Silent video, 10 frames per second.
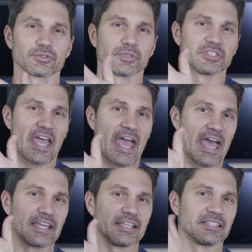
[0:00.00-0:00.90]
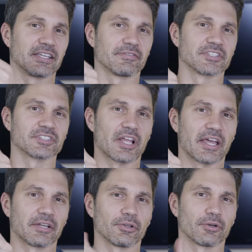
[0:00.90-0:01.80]
this was added to give the
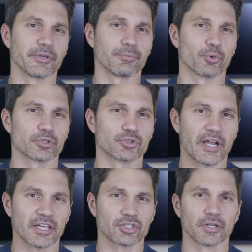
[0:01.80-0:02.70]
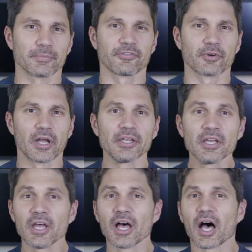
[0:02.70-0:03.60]
slide a little bit more traction up front.
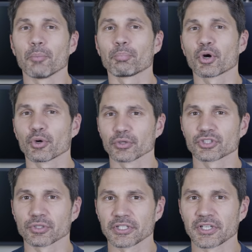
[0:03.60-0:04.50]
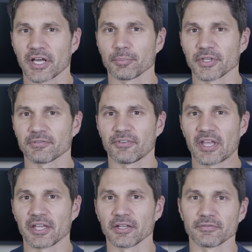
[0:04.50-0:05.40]
I'm personally not a big
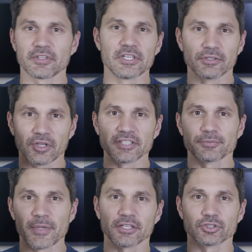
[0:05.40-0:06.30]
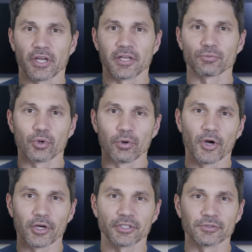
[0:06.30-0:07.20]
fan of the let's make a giant roll
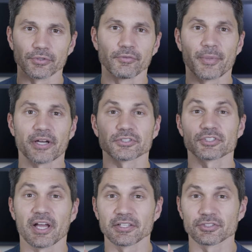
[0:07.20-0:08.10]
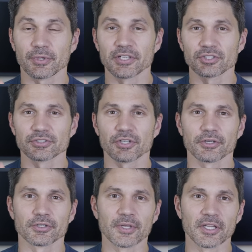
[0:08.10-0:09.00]
mark in lieu of better slide serrations
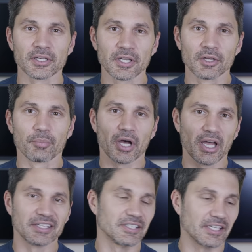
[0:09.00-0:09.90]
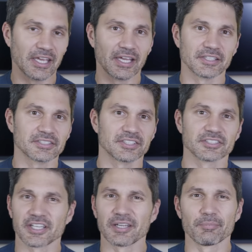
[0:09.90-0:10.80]
argument, but again, this
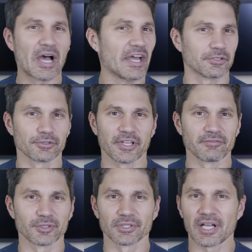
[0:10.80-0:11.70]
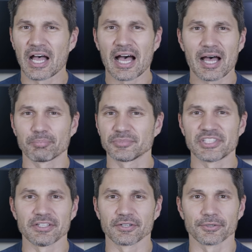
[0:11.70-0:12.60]
is a minor level hop
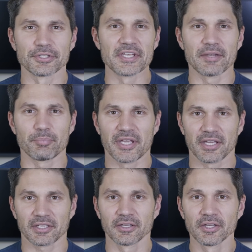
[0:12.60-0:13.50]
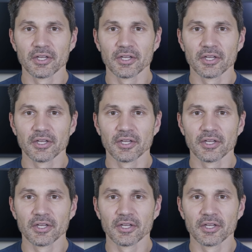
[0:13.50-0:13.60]
tier nitpick.